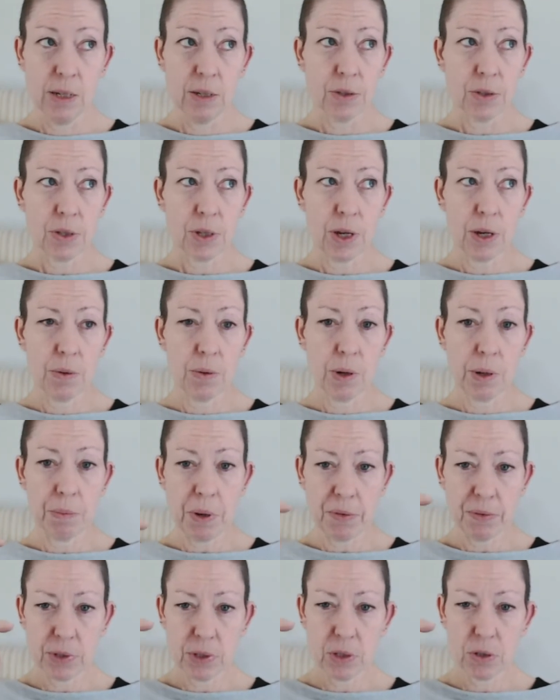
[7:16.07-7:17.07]
So I'm
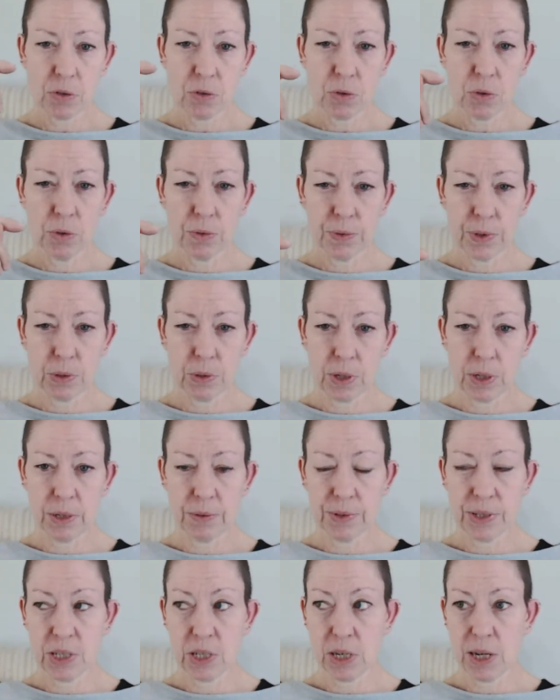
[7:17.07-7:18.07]
having to sort of do it
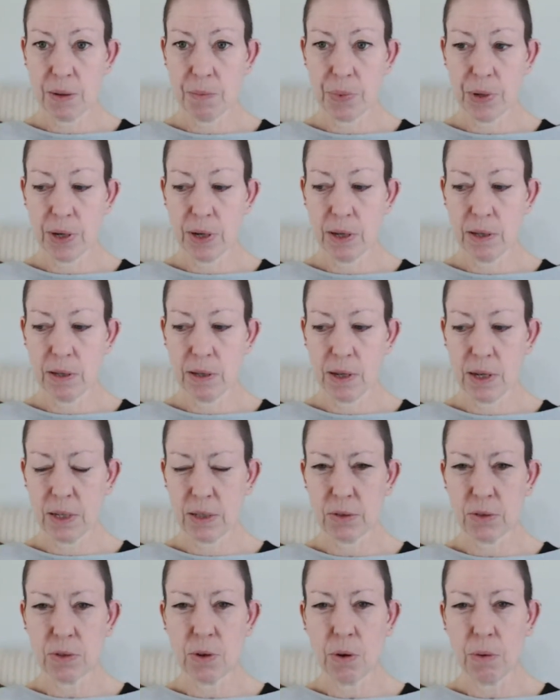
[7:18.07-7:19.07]
individually, but
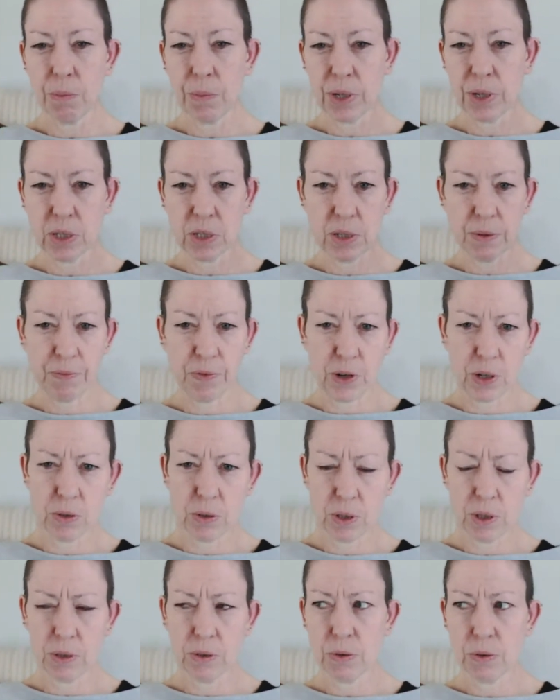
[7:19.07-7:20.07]
it's not because your
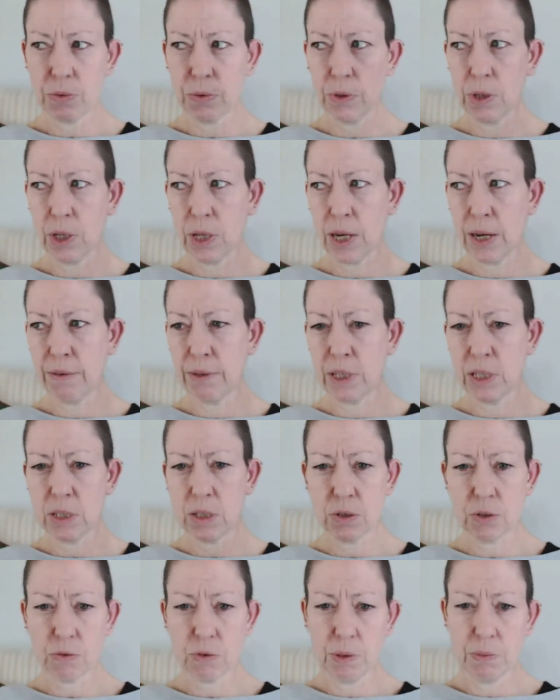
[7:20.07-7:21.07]
photos are all there and your
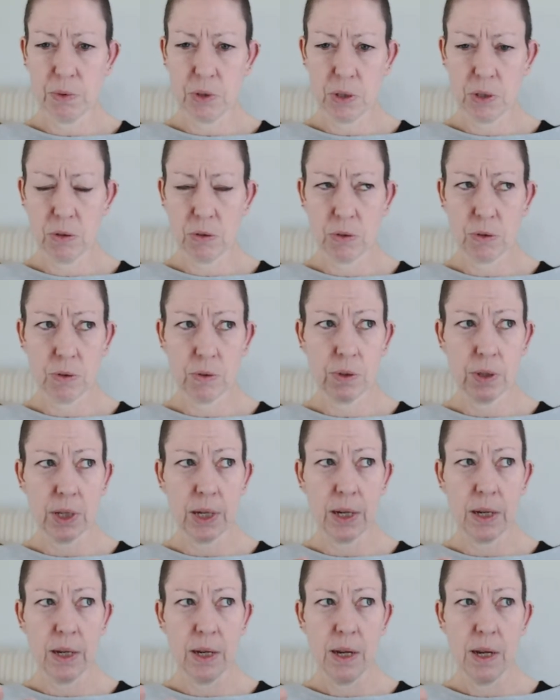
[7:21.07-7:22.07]
description's all
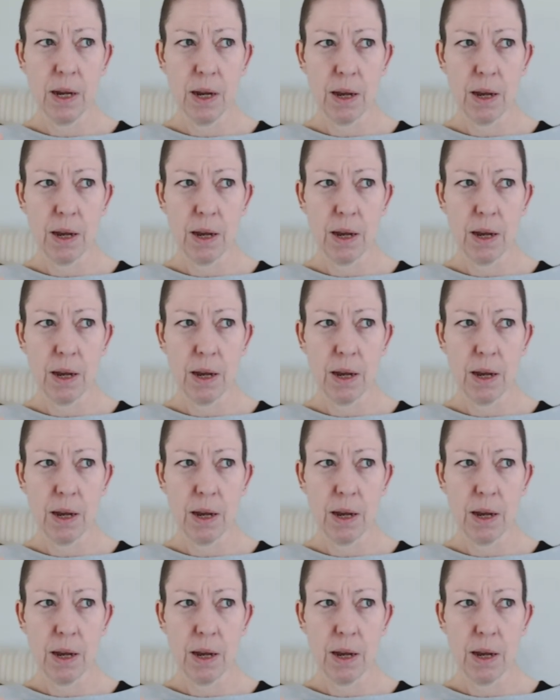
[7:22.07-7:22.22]
there.